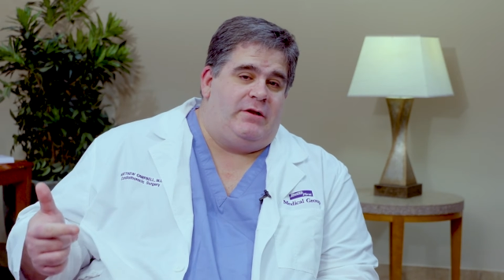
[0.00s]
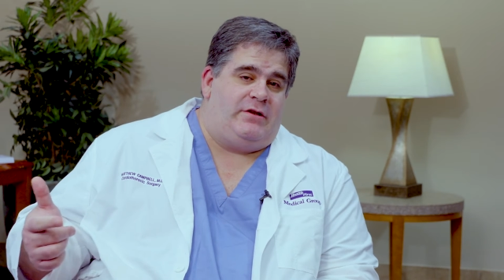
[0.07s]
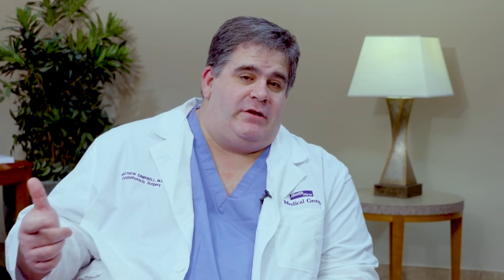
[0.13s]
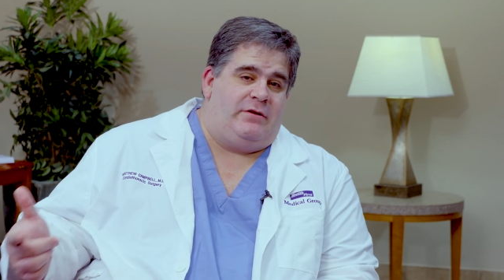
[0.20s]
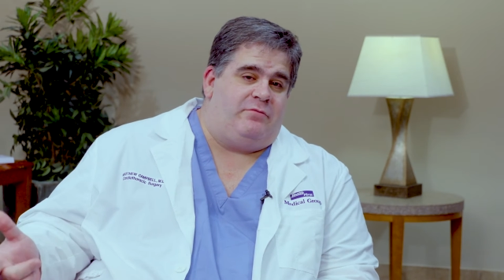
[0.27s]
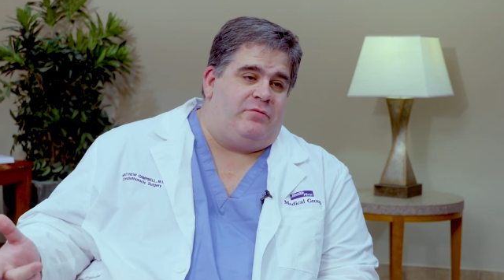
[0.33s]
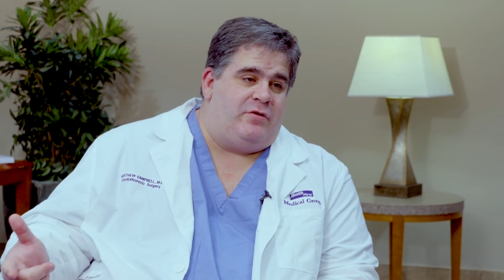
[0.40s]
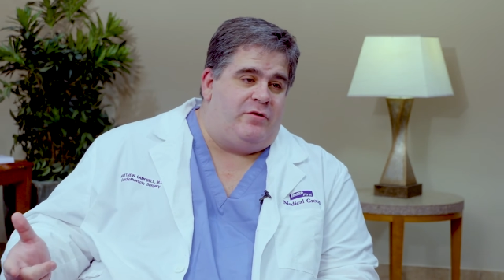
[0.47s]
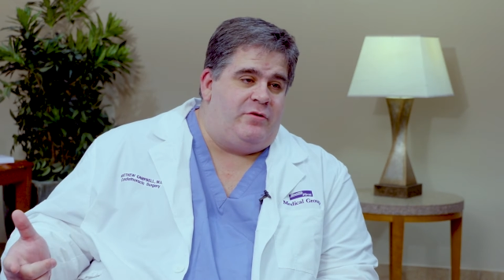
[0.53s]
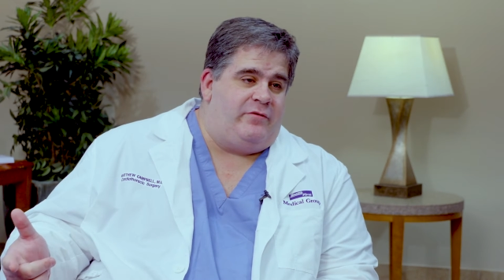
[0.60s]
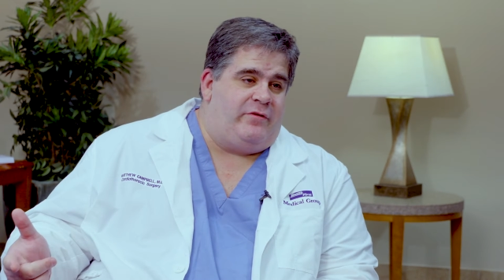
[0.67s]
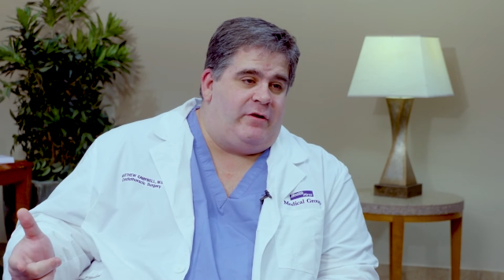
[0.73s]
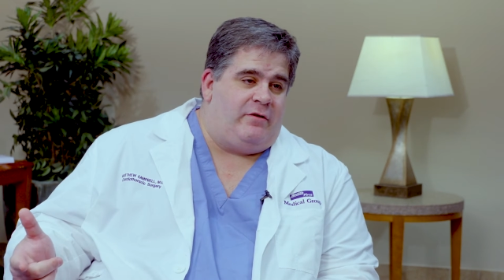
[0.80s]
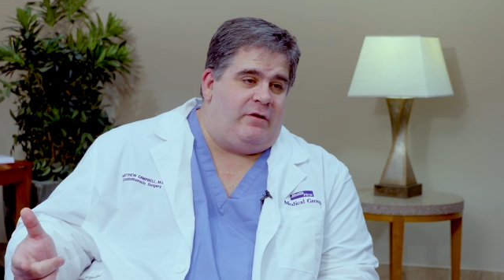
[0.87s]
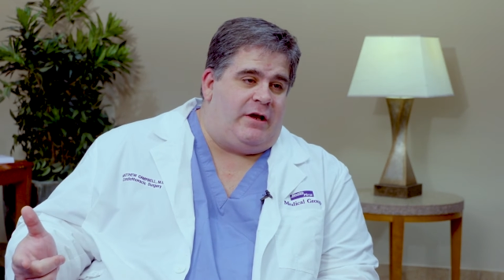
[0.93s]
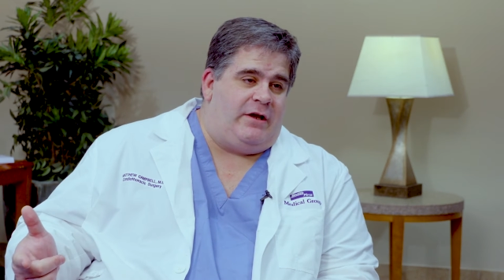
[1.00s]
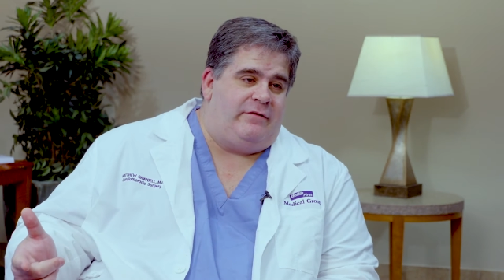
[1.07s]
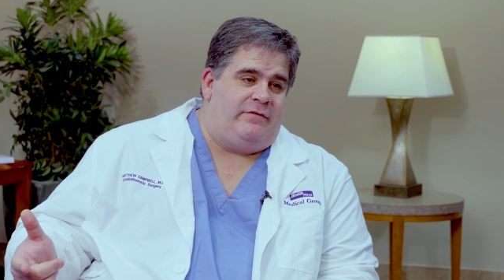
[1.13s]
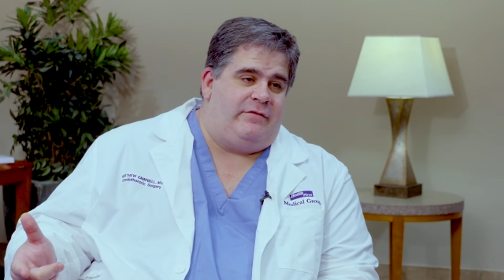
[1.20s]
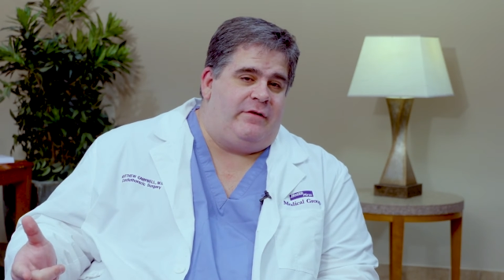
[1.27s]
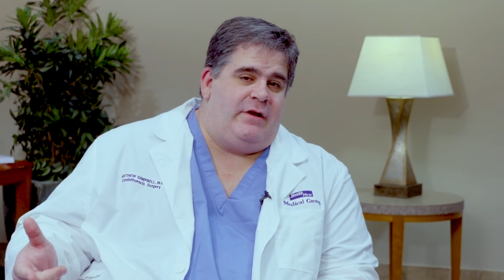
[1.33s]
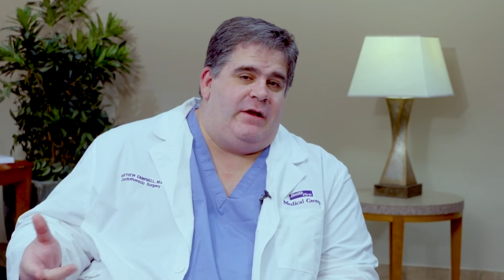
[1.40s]
to improve their
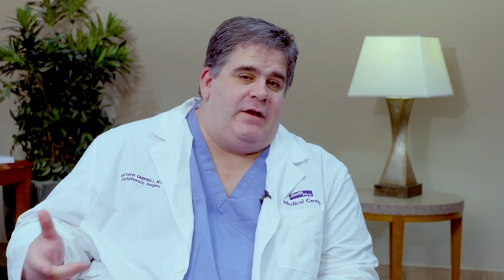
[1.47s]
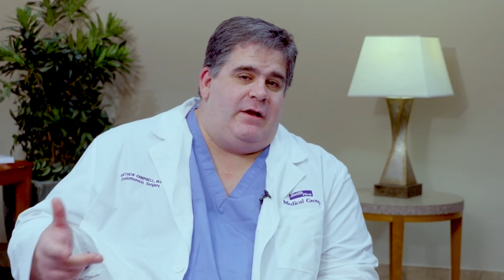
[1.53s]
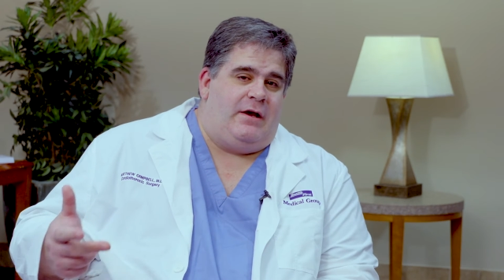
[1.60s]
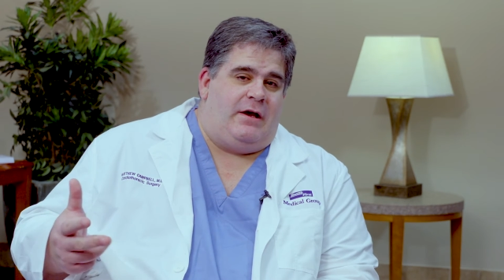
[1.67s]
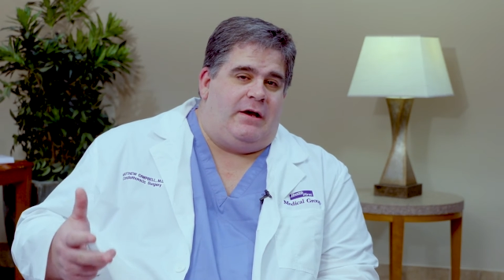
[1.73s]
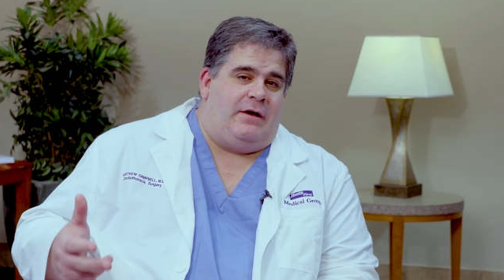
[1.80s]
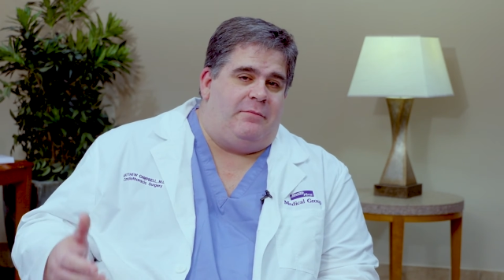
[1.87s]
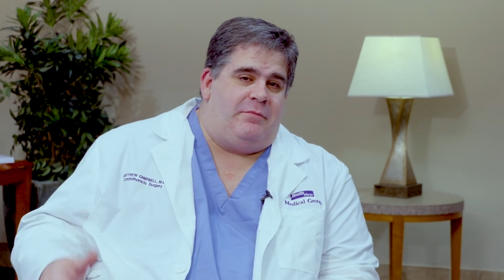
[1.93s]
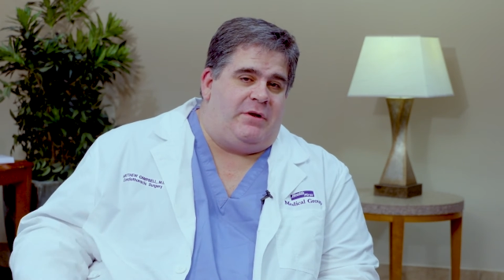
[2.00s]
life, uh,